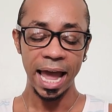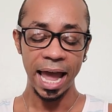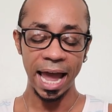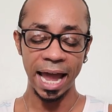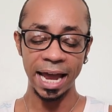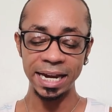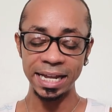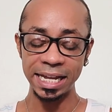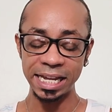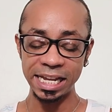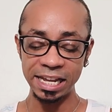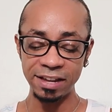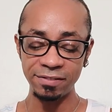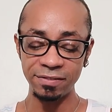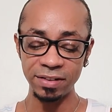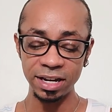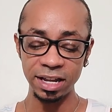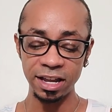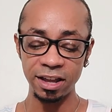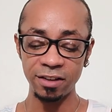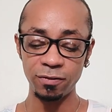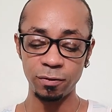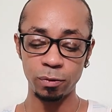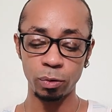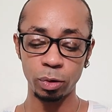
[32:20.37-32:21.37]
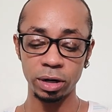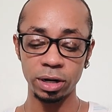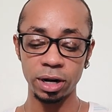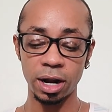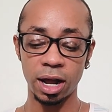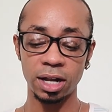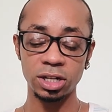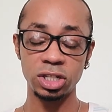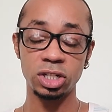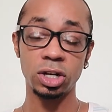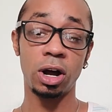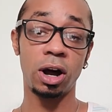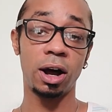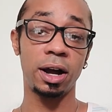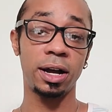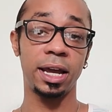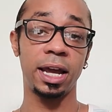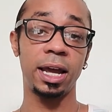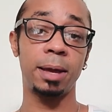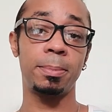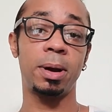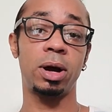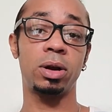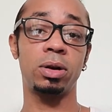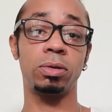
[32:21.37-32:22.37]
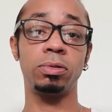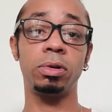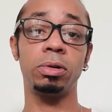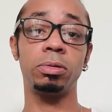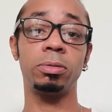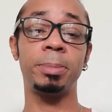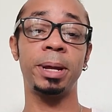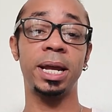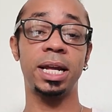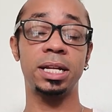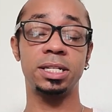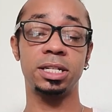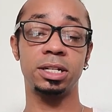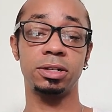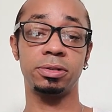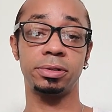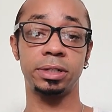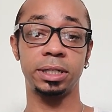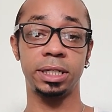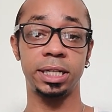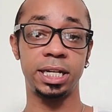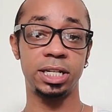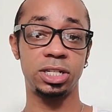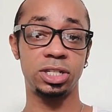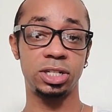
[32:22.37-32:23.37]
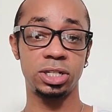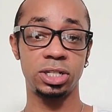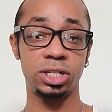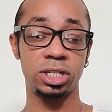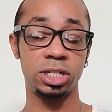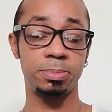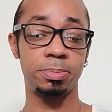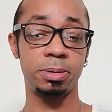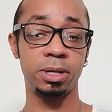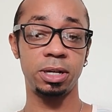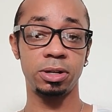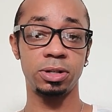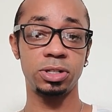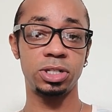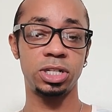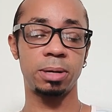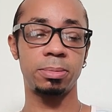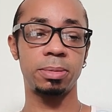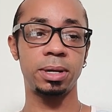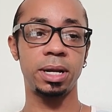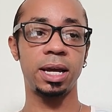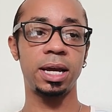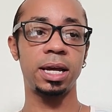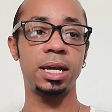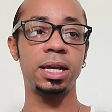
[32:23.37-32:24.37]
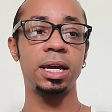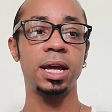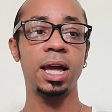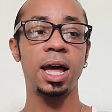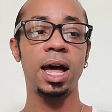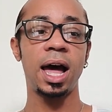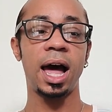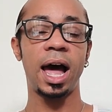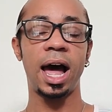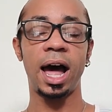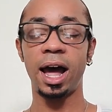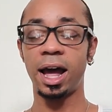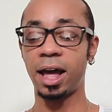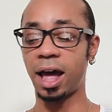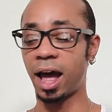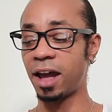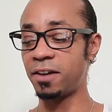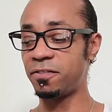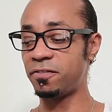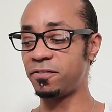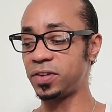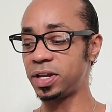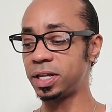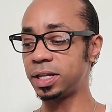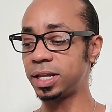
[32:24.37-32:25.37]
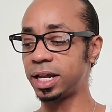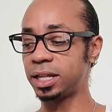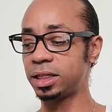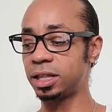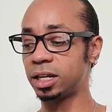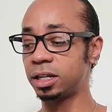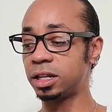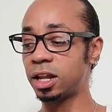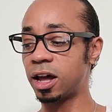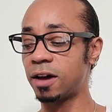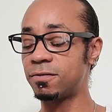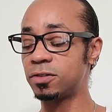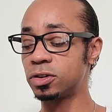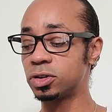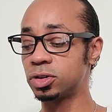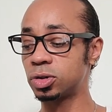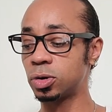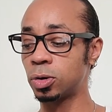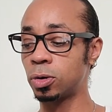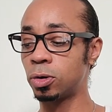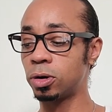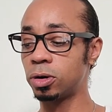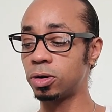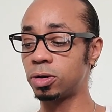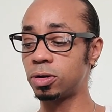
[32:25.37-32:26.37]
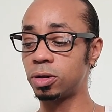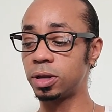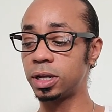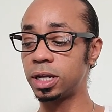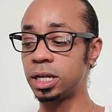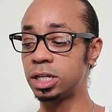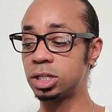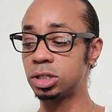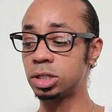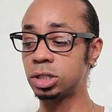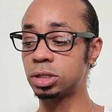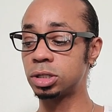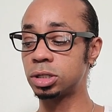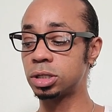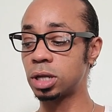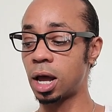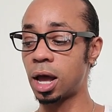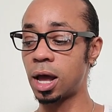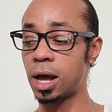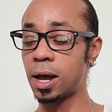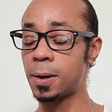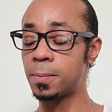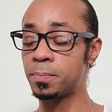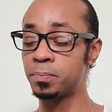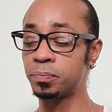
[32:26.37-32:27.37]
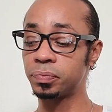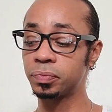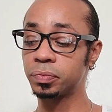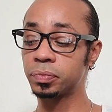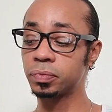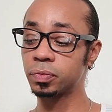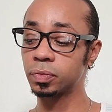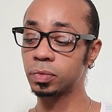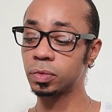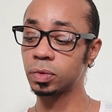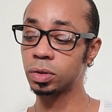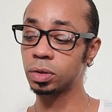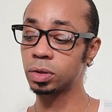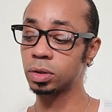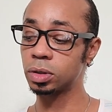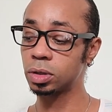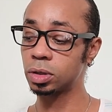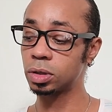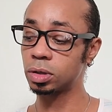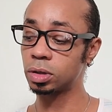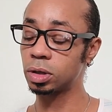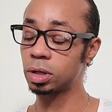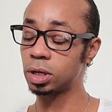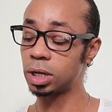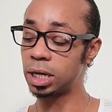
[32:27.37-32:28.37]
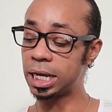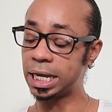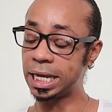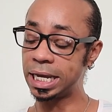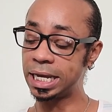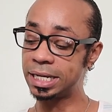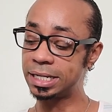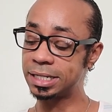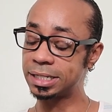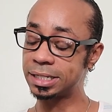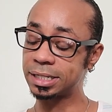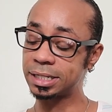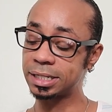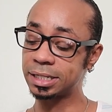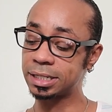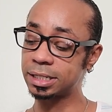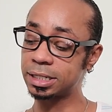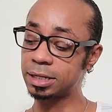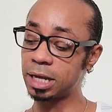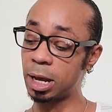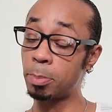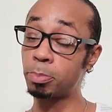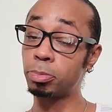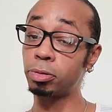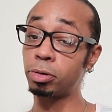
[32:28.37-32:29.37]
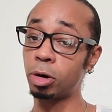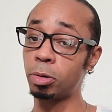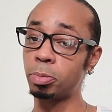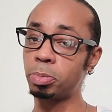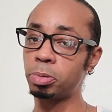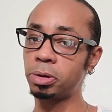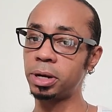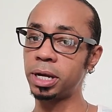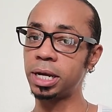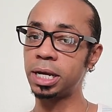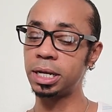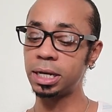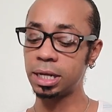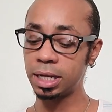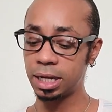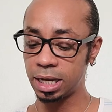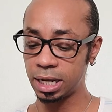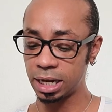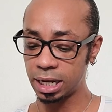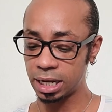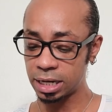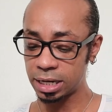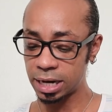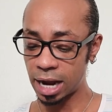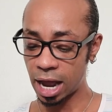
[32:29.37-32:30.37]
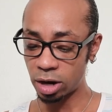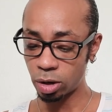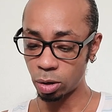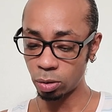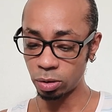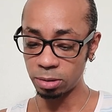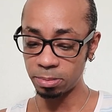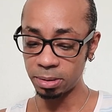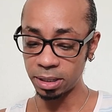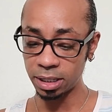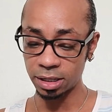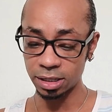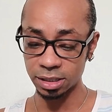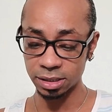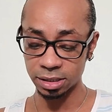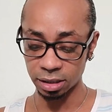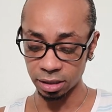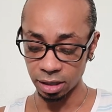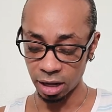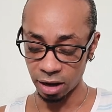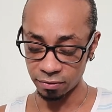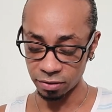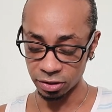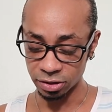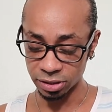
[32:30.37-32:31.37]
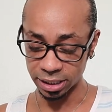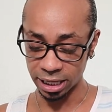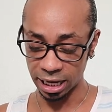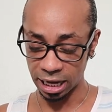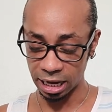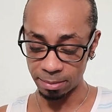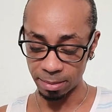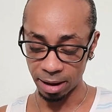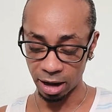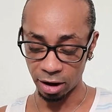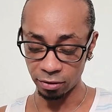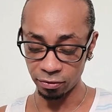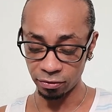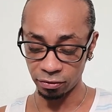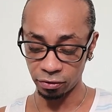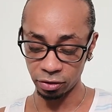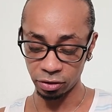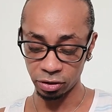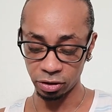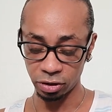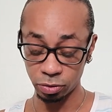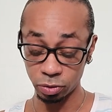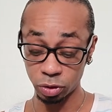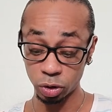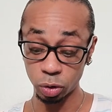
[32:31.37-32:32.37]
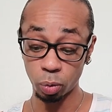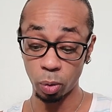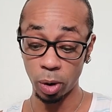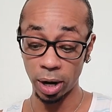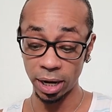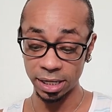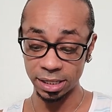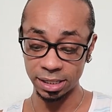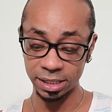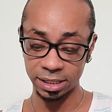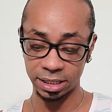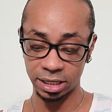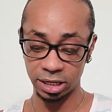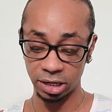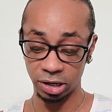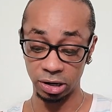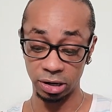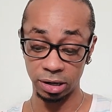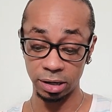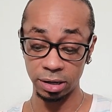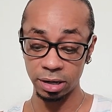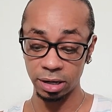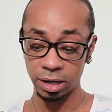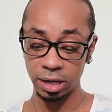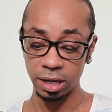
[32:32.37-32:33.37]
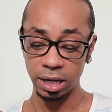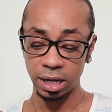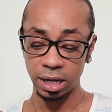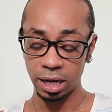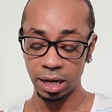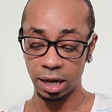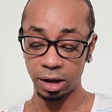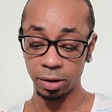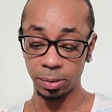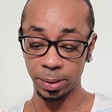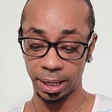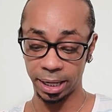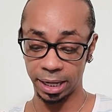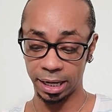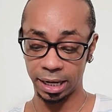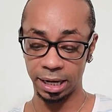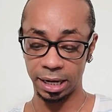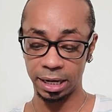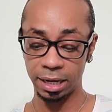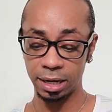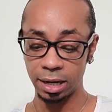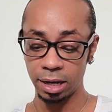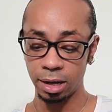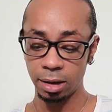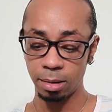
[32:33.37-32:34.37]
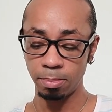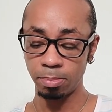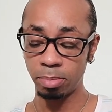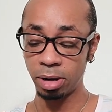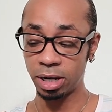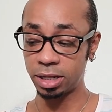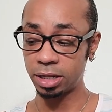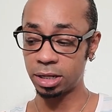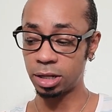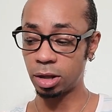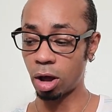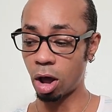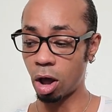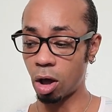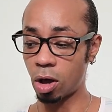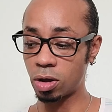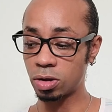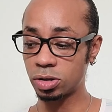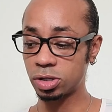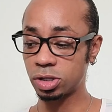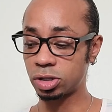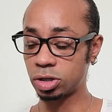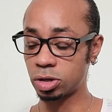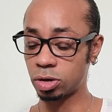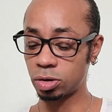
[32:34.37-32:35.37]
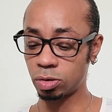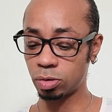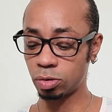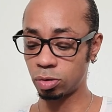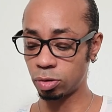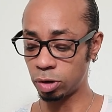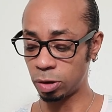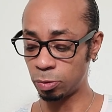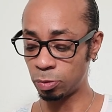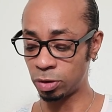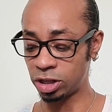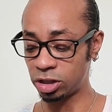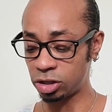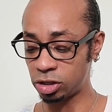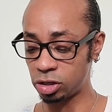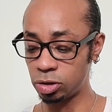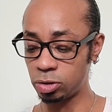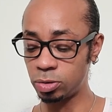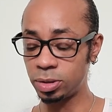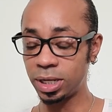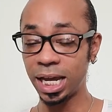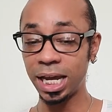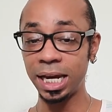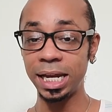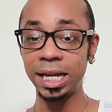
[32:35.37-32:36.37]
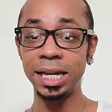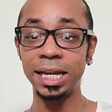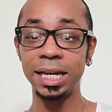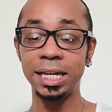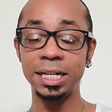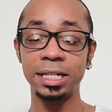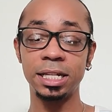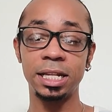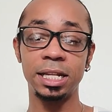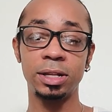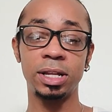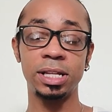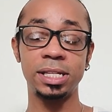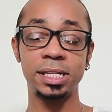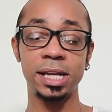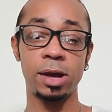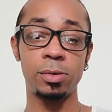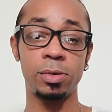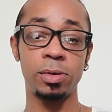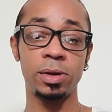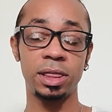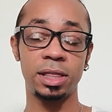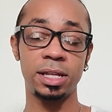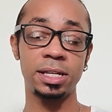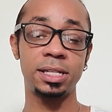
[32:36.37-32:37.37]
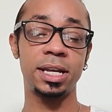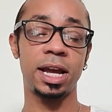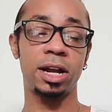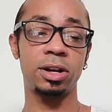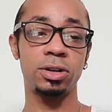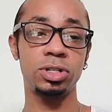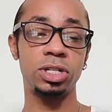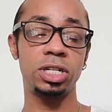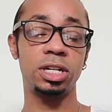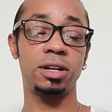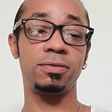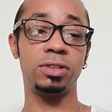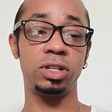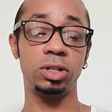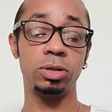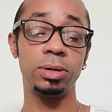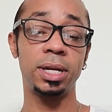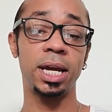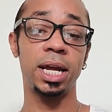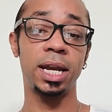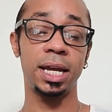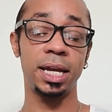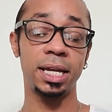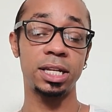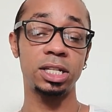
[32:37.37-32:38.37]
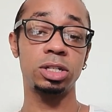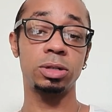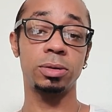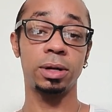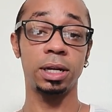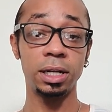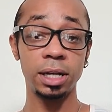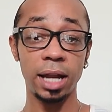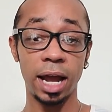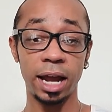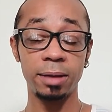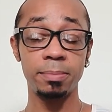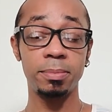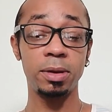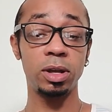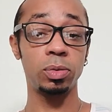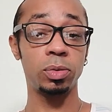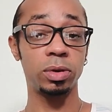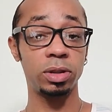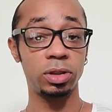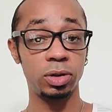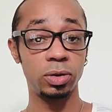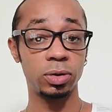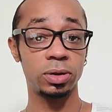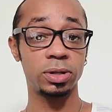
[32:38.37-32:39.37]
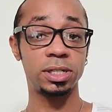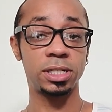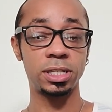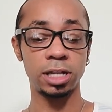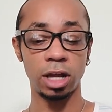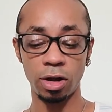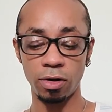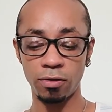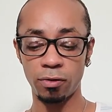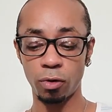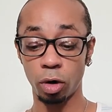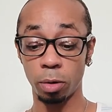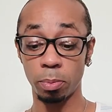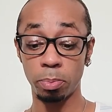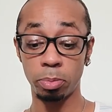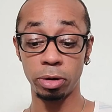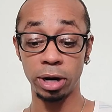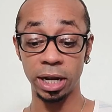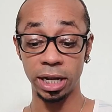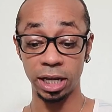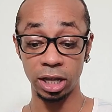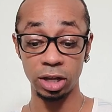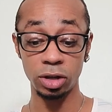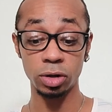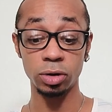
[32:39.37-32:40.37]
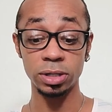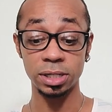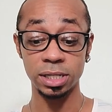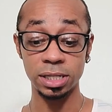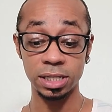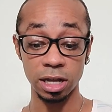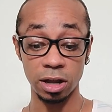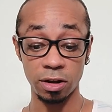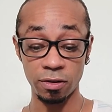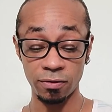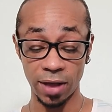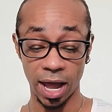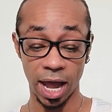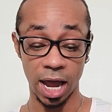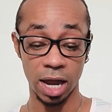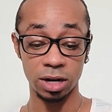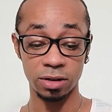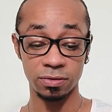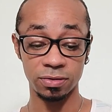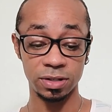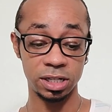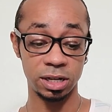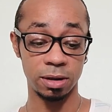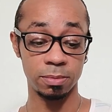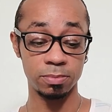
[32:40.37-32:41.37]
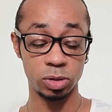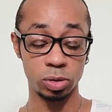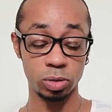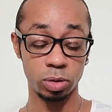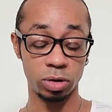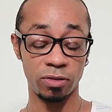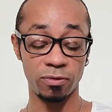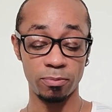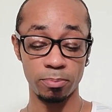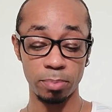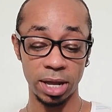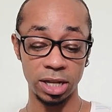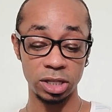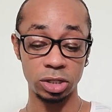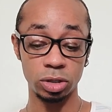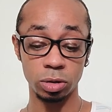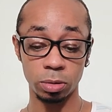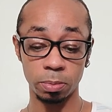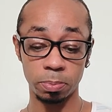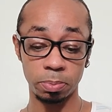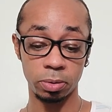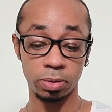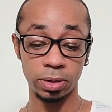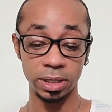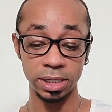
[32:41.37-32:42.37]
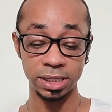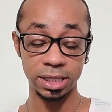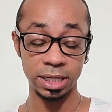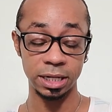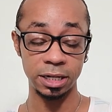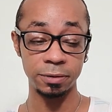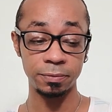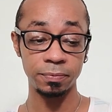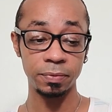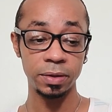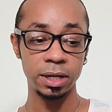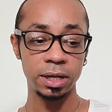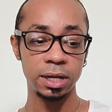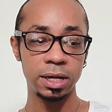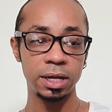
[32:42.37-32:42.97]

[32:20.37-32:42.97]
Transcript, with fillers: And even if we're not talking about a romantic relationship here, Gemini, I, I feel like the Lover's Oracle is um, is appropriate, not only because the Lovers came out for you twice here, okay, but also with you getting in this with this energy of you getting into alignment with yourself or breaking yourself out of some sort of mental prison.